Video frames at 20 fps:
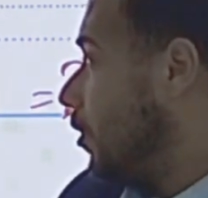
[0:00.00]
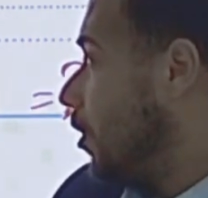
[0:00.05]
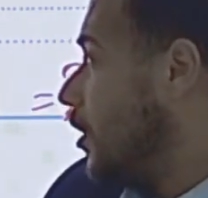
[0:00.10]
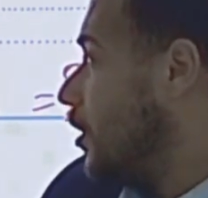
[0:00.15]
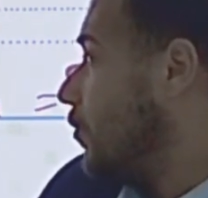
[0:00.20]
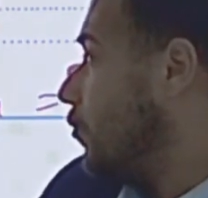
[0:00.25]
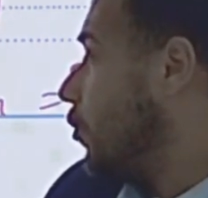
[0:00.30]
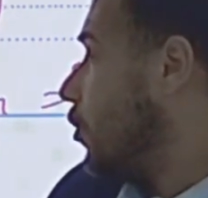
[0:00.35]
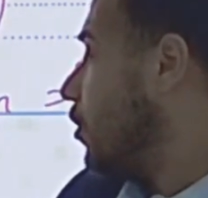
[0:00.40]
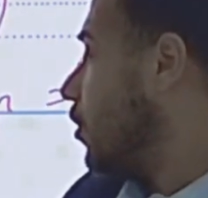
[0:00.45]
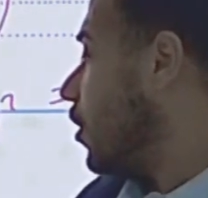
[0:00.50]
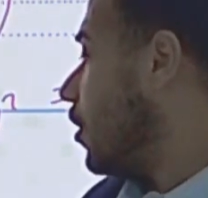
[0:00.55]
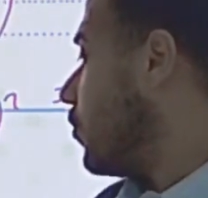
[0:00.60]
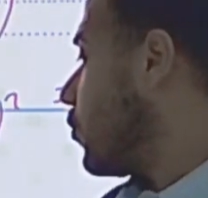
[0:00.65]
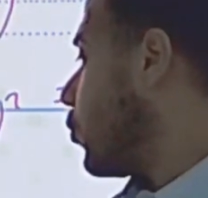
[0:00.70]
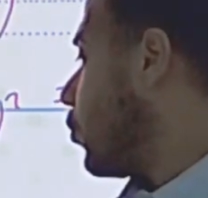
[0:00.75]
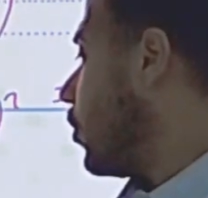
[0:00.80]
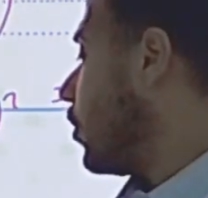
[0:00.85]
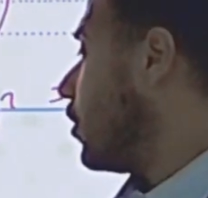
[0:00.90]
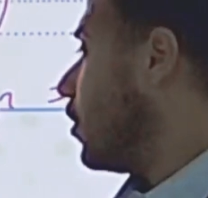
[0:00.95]
Negative 1
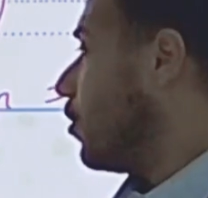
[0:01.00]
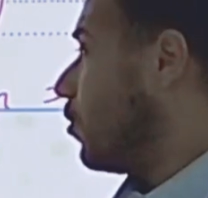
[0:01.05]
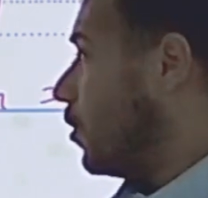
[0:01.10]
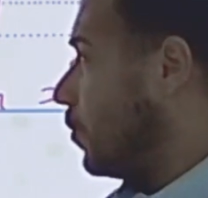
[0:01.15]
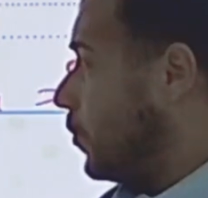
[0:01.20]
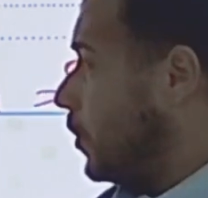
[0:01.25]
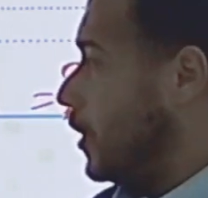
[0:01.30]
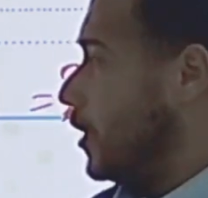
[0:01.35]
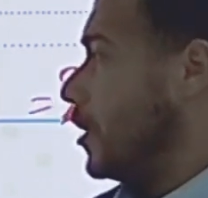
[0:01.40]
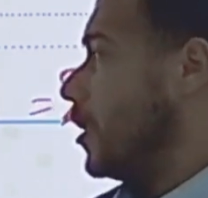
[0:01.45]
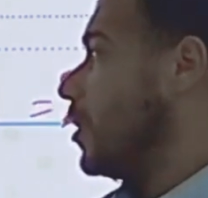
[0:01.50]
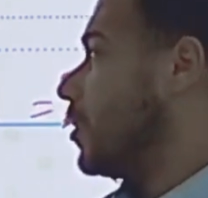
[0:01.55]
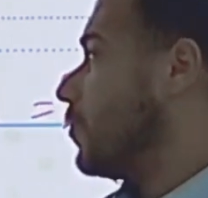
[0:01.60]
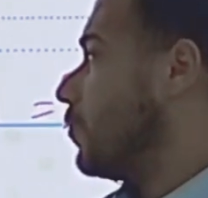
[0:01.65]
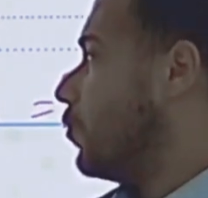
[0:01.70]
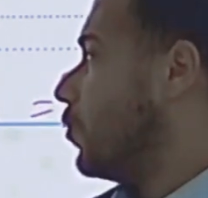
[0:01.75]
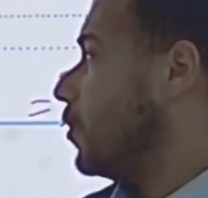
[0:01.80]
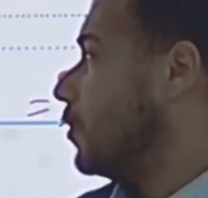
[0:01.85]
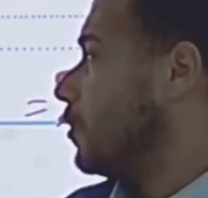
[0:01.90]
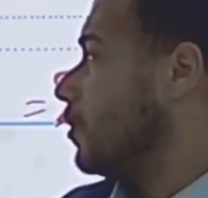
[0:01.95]
times 1, it will be negative
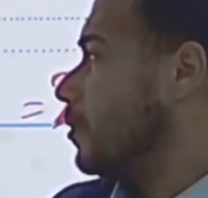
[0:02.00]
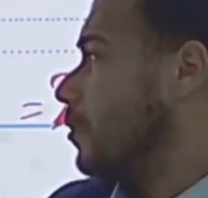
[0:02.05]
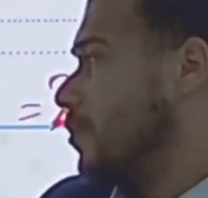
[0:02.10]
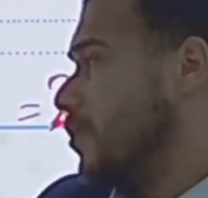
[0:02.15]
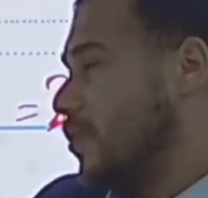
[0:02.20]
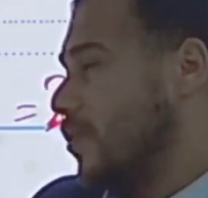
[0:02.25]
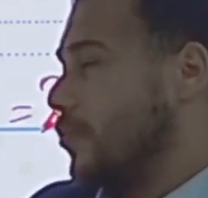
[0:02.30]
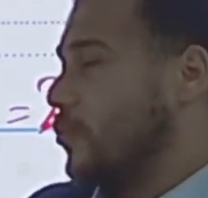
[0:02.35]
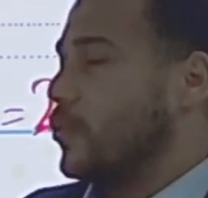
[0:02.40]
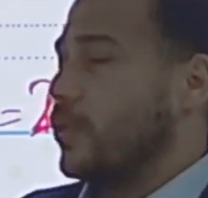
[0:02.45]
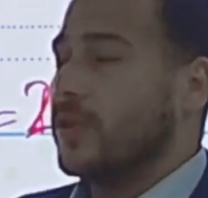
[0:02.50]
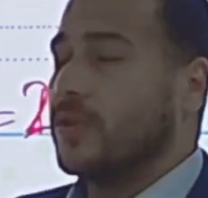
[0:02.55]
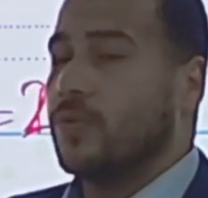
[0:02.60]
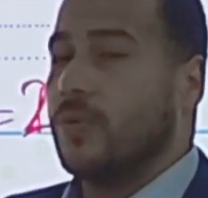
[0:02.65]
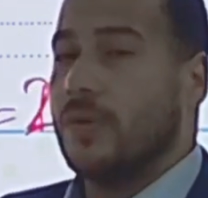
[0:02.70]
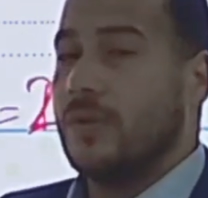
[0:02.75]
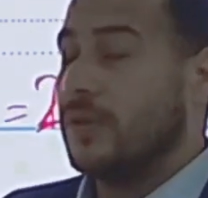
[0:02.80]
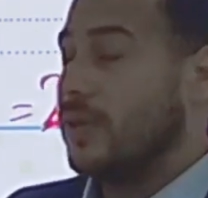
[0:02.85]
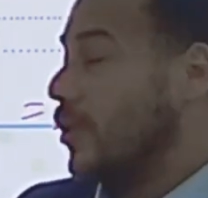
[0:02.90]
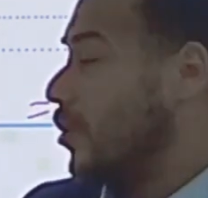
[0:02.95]
1, subtract
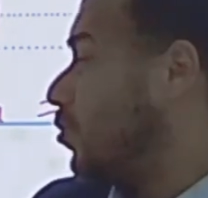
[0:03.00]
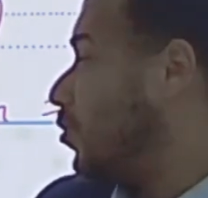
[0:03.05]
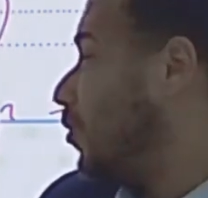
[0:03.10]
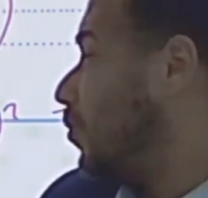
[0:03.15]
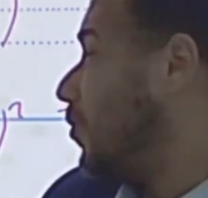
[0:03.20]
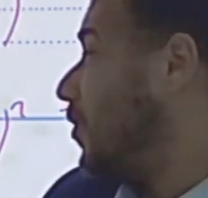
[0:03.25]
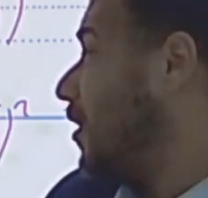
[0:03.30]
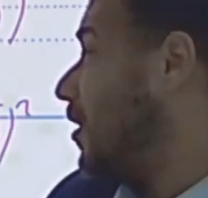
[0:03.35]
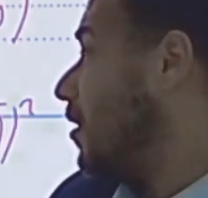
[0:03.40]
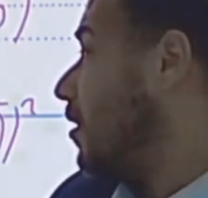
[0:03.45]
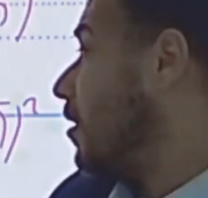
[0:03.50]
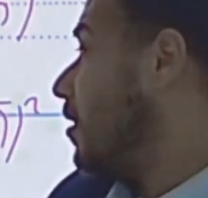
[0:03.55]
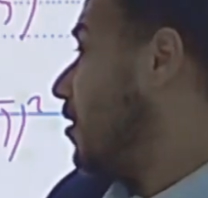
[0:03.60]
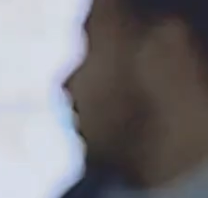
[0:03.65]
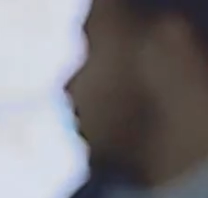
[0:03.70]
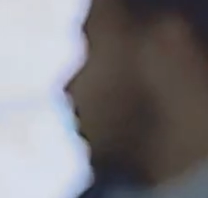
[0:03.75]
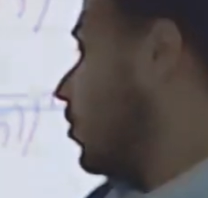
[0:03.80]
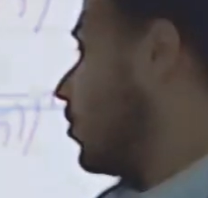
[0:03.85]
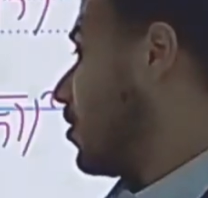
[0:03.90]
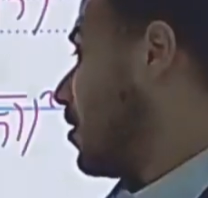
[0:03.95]
1, it will be.
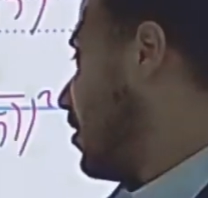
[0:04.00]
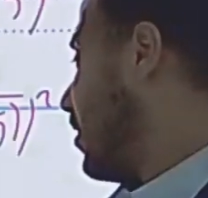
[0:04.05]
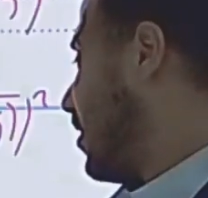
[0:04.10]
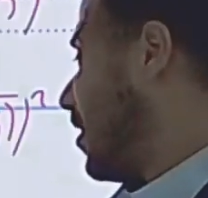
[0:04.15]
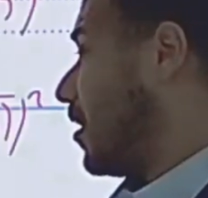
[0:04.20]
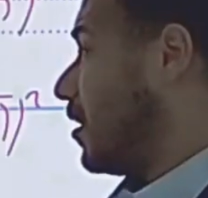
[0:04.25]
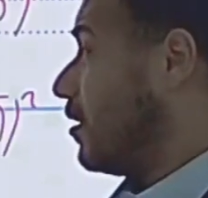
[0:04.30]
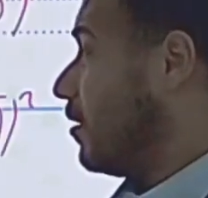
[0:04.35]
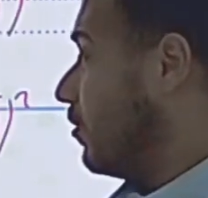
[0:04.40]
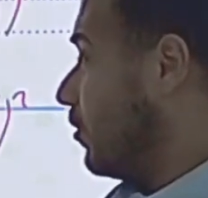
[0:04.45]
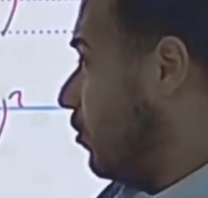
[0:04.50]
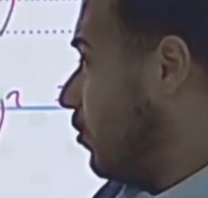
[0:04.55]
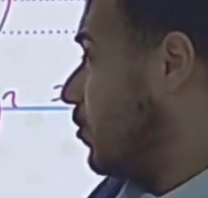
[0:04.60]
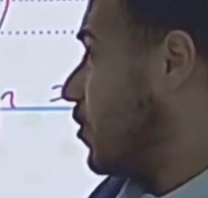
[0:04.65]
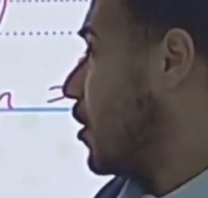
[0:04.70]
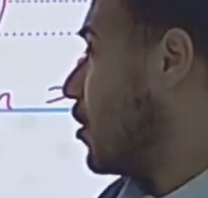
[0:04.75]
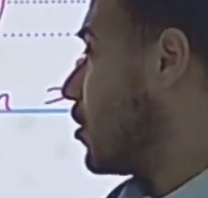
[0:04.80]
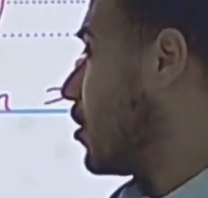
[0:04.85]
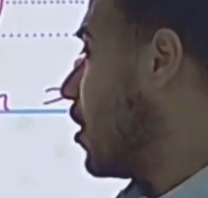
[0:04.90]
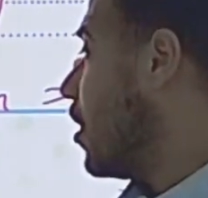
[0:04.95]
So the derivative of
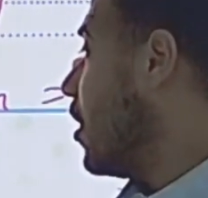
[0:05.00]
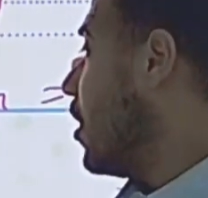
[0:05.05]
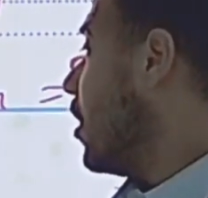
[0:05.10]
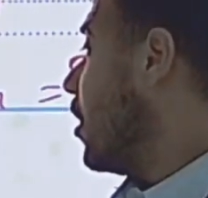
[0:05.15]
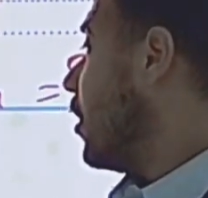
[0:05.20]
this,